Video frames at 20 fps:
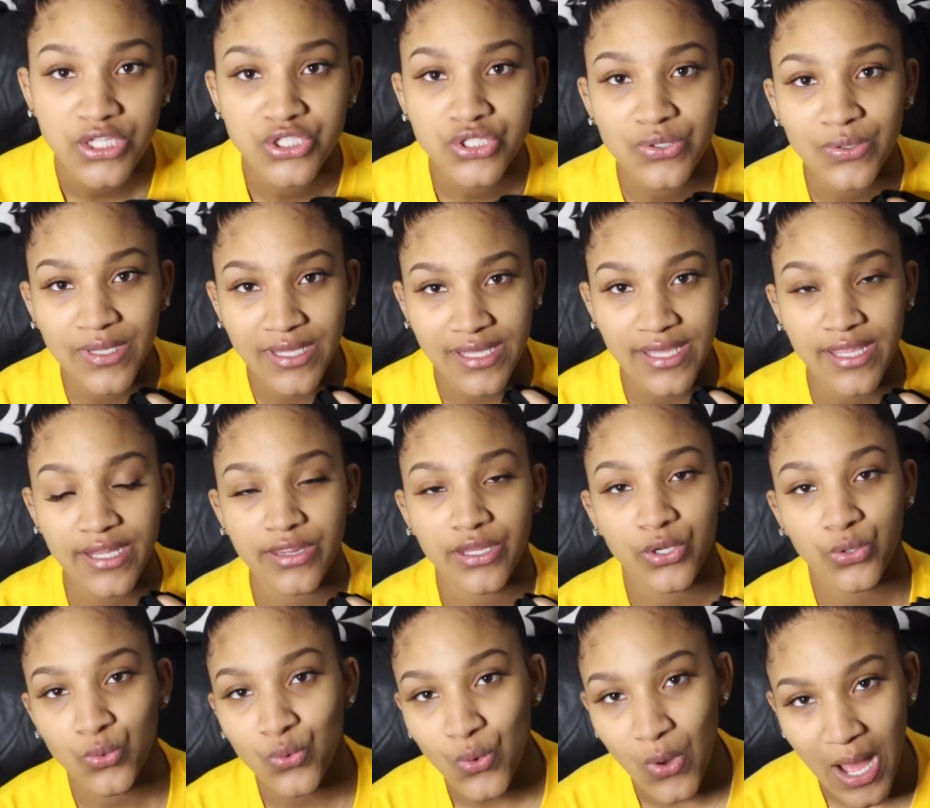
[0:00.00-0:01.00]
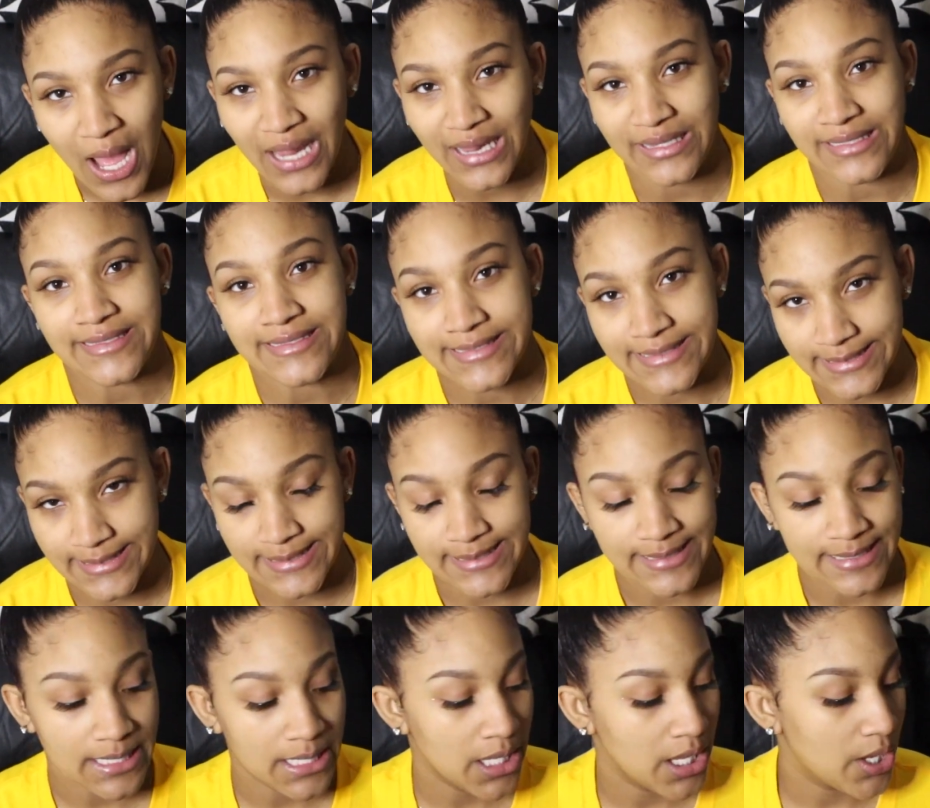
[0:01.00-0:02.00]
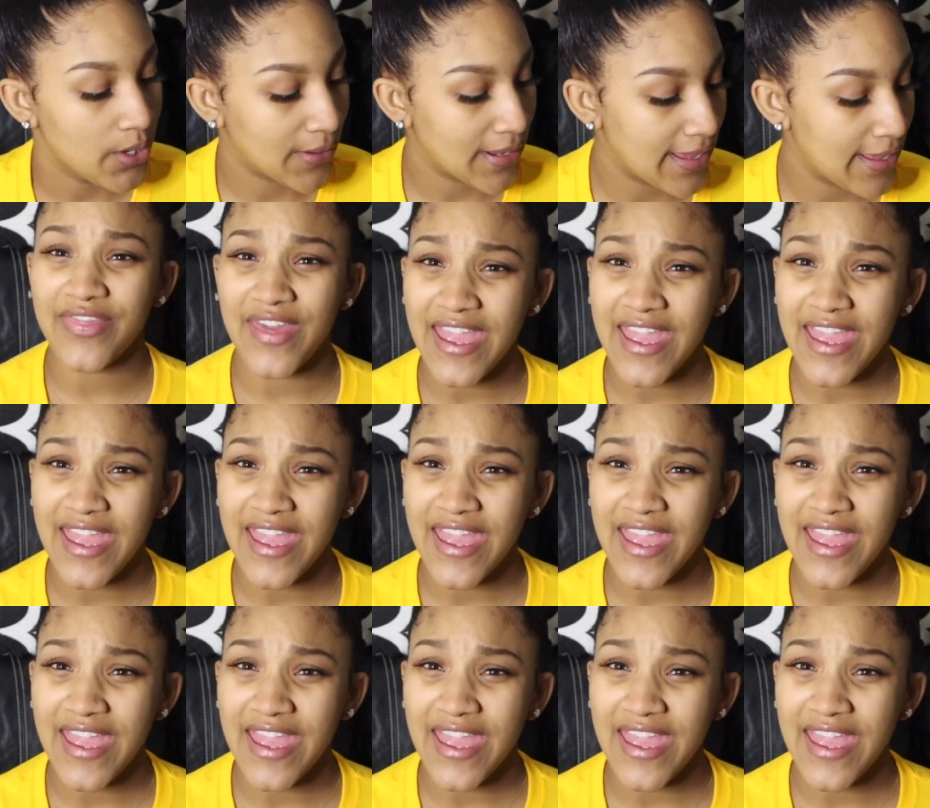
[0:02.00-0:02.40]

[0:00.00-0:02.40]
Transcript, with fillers: to get the quality, okay?